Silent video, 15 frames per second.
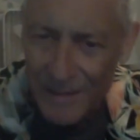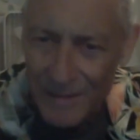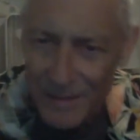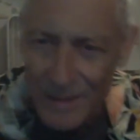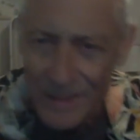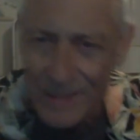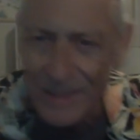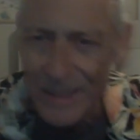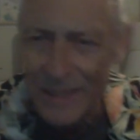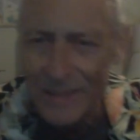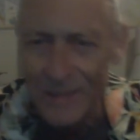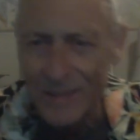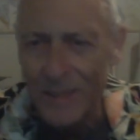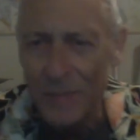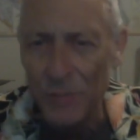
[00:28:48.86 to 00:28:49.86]
least
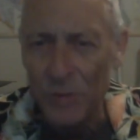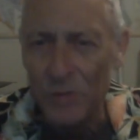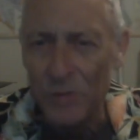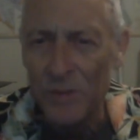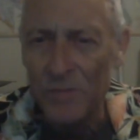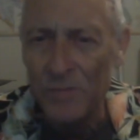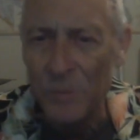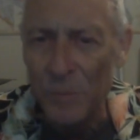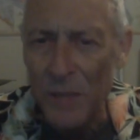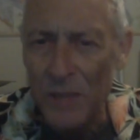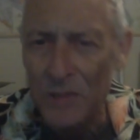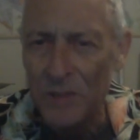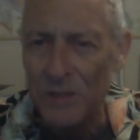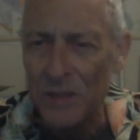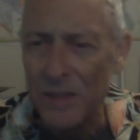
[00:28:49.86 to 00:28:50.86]
get deeper
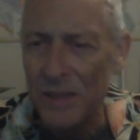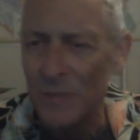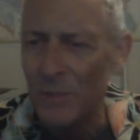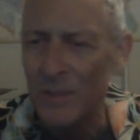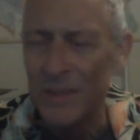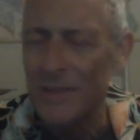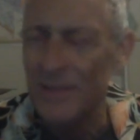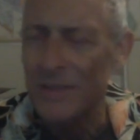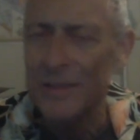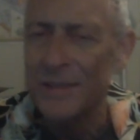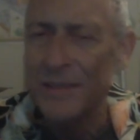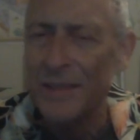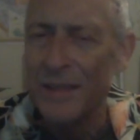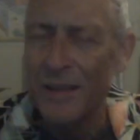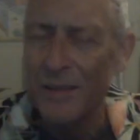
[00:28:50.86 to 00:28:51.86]
information on it, because
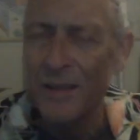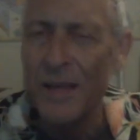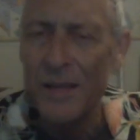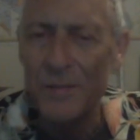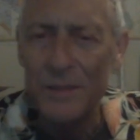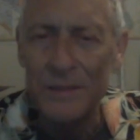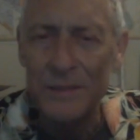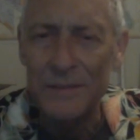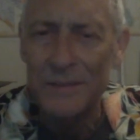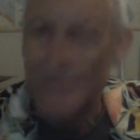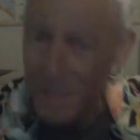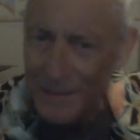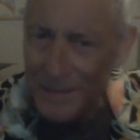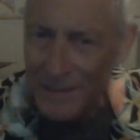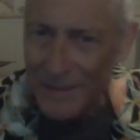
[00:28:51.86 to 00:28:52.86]
a lot of it
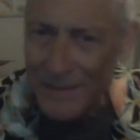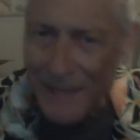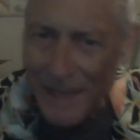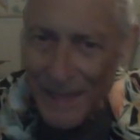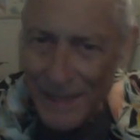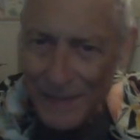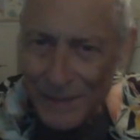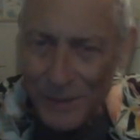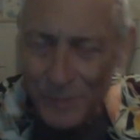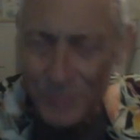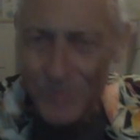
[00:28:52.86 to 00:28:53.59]
doesn't add up.